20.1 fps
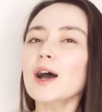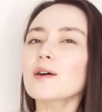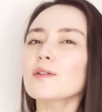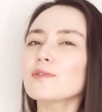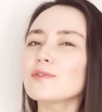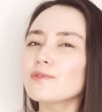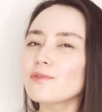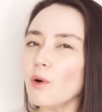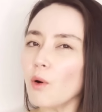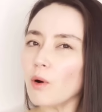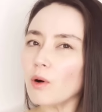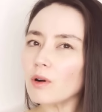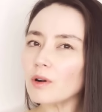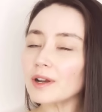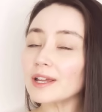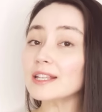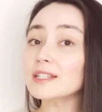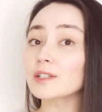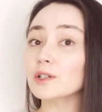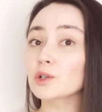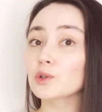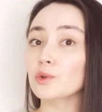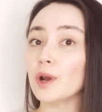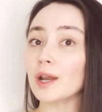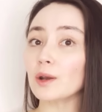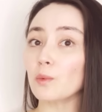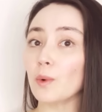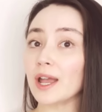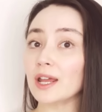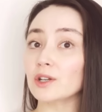4 is a
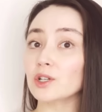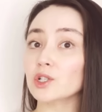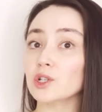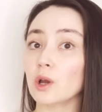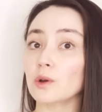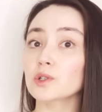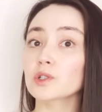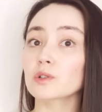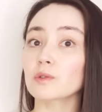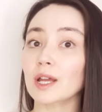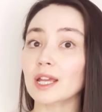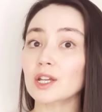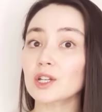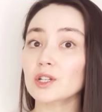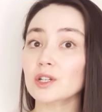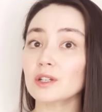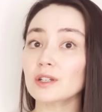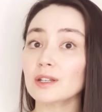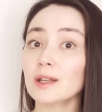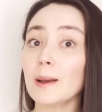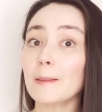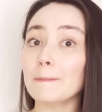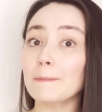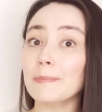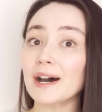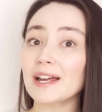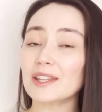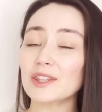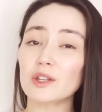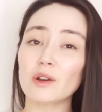great way to show duration,
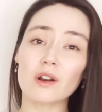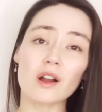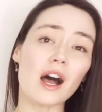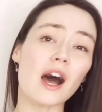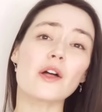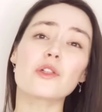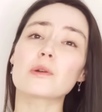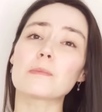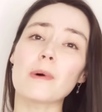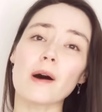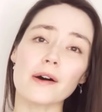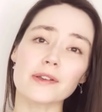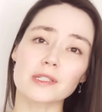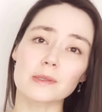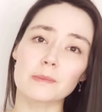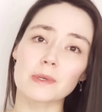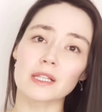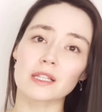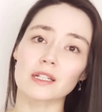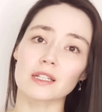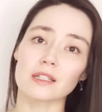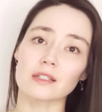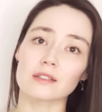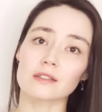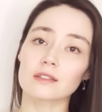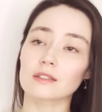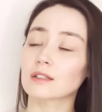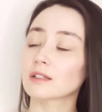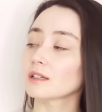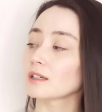but there are other
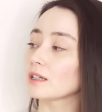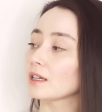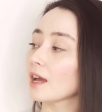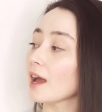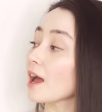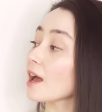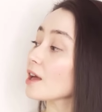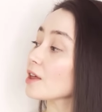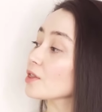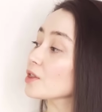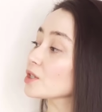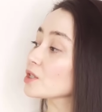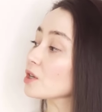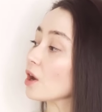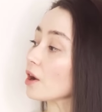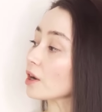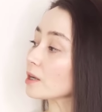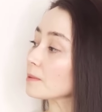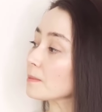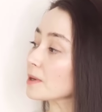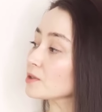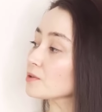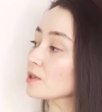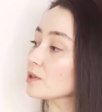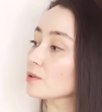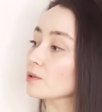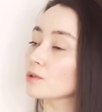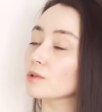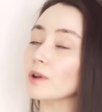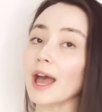possibilities. The documentary
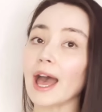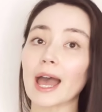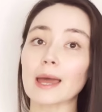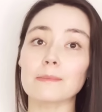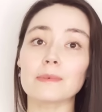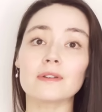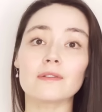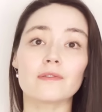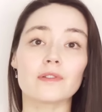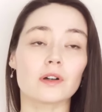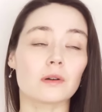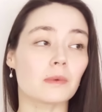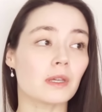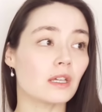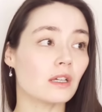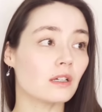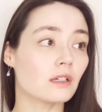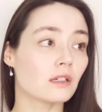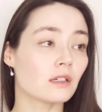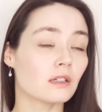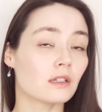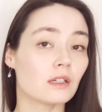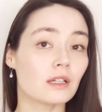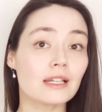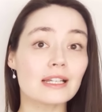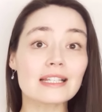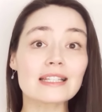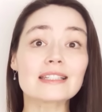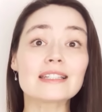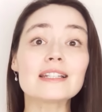crew had been filming
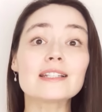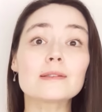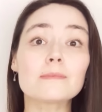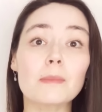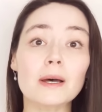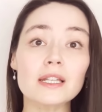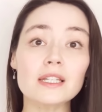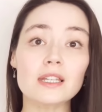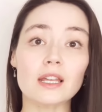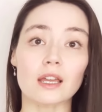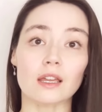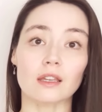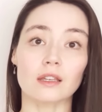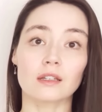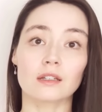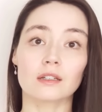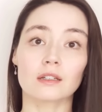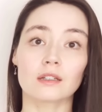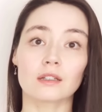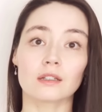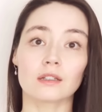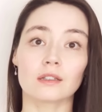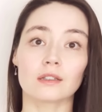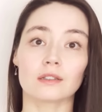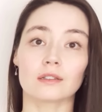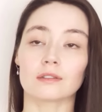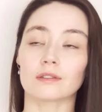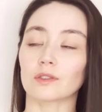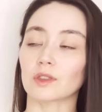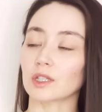since Monday.
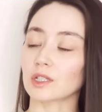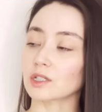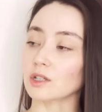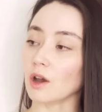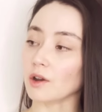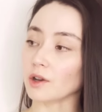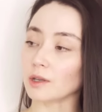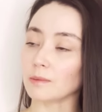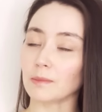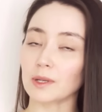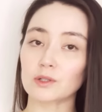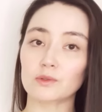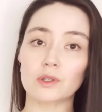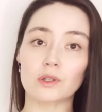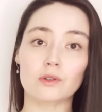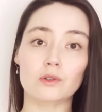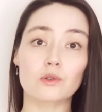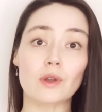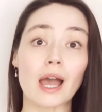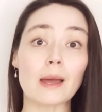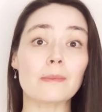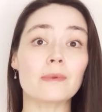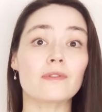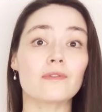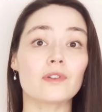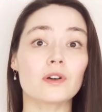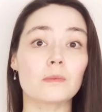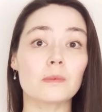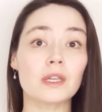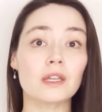The documentary crew had been
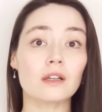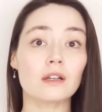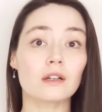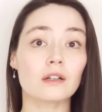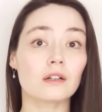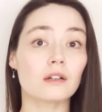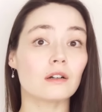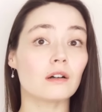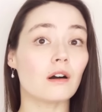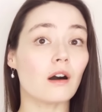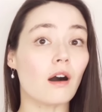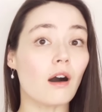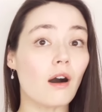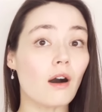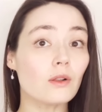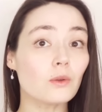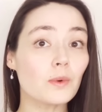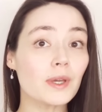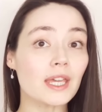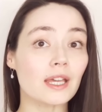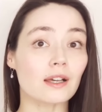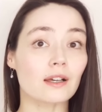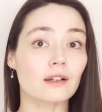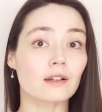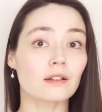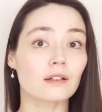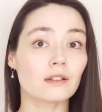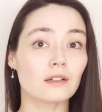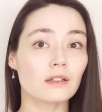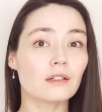filming all week.
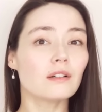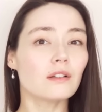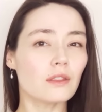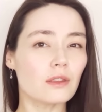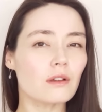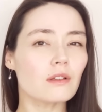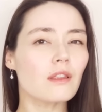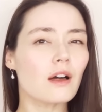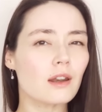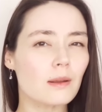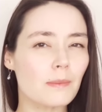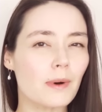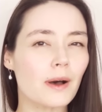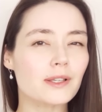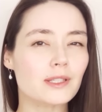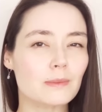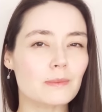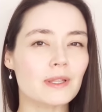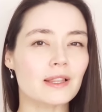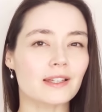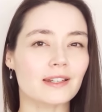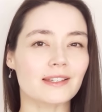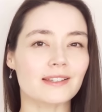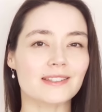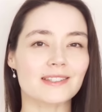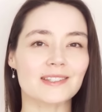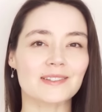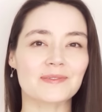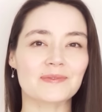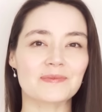There are a lot of
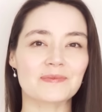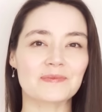possibilities.